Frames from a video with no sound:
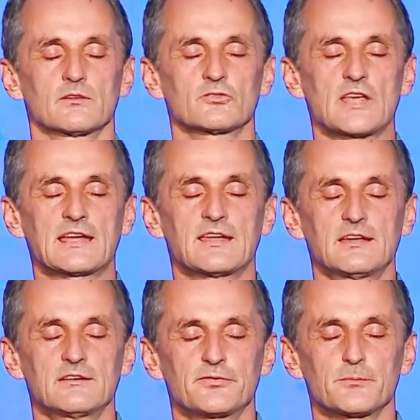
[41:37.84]
Check
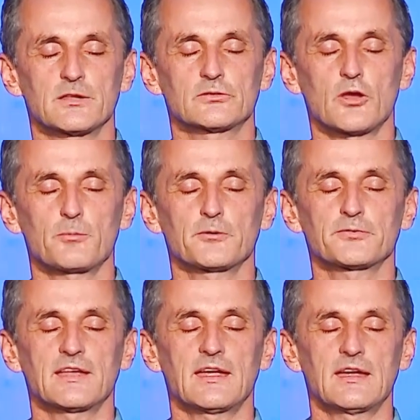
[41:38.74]
in from the top of
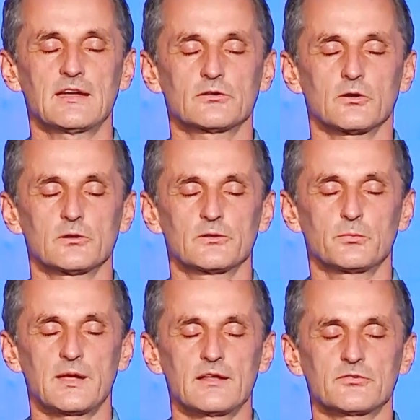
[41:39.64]
the head all the
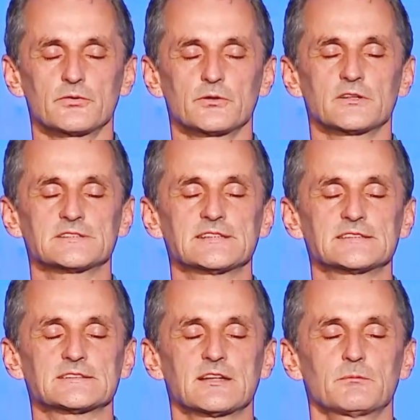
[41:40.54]
way through your
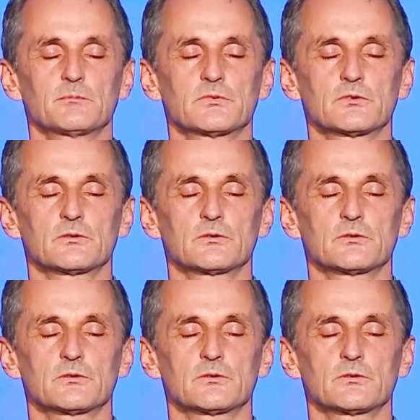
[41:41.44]
system